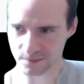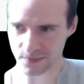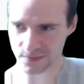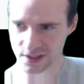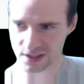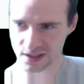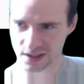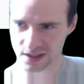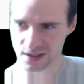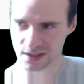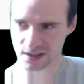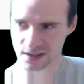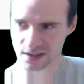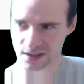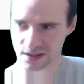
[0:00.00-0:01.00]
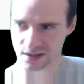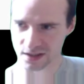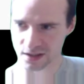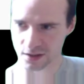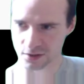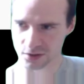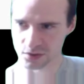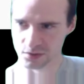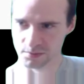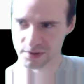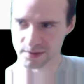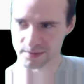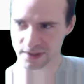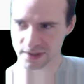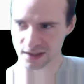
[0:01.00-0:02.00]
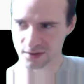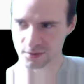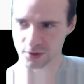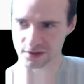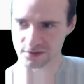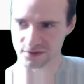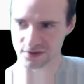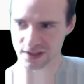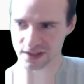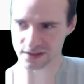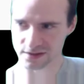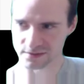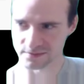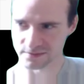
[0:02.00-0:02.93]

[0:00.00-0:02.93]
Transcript: And yeah, now two people are qualified.